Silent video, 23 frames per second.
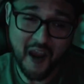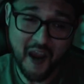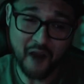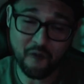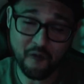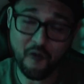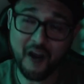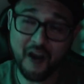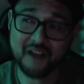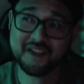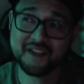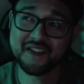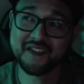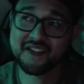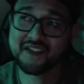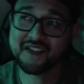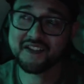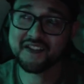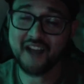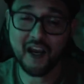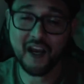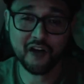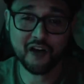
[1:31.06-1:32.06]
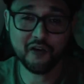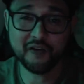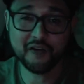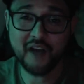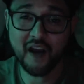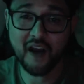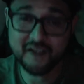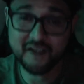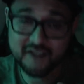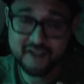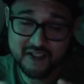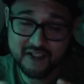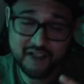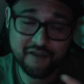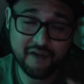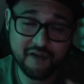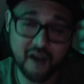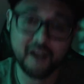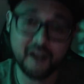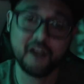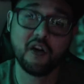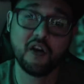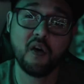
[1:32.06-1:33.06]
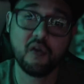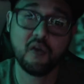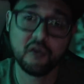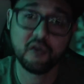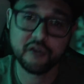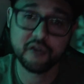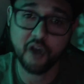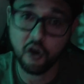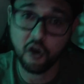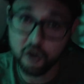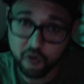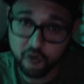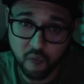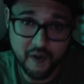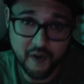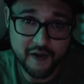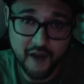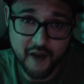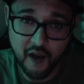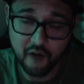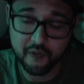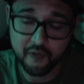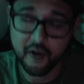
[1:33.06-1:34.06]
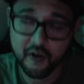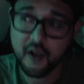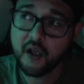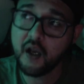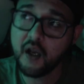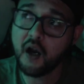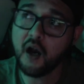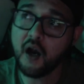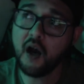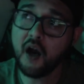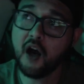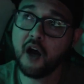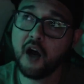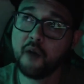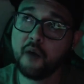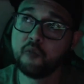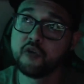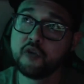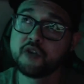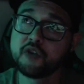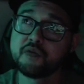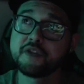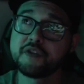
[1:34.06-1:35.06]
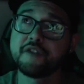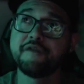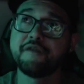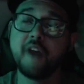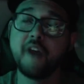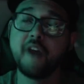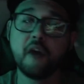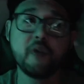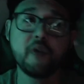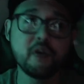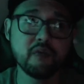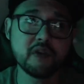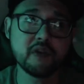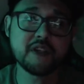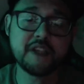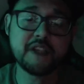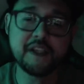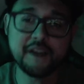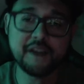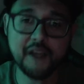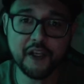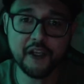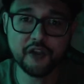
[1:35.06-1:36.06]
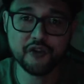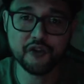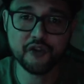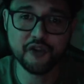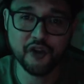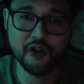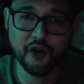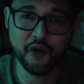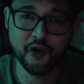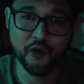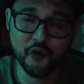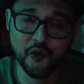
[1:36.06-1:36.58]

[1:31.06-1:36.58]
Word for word: and watch the stock go down and see if I can hold all the way down, um, which was a very risky thing to do.